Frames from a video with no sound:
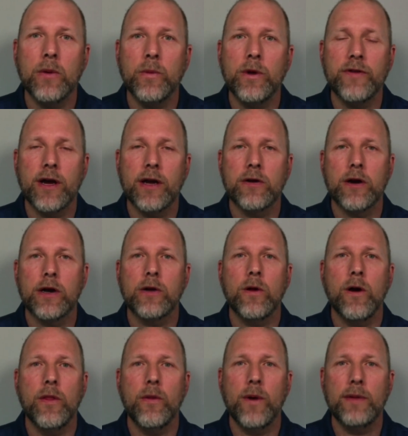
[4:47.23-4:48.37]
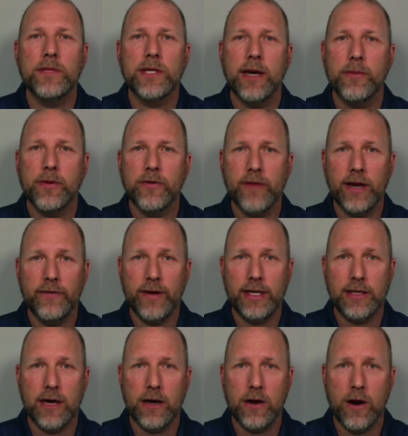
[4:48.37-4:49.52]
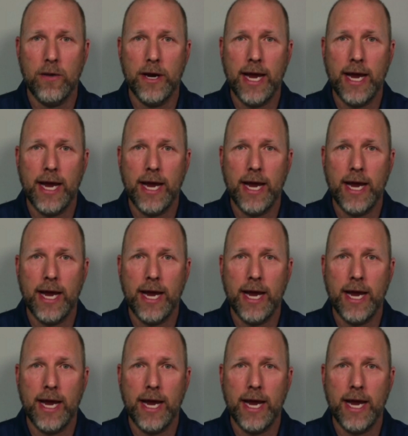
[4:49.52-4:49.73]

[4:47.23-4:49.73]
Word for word: And we've got an article on the website at preventivevet.com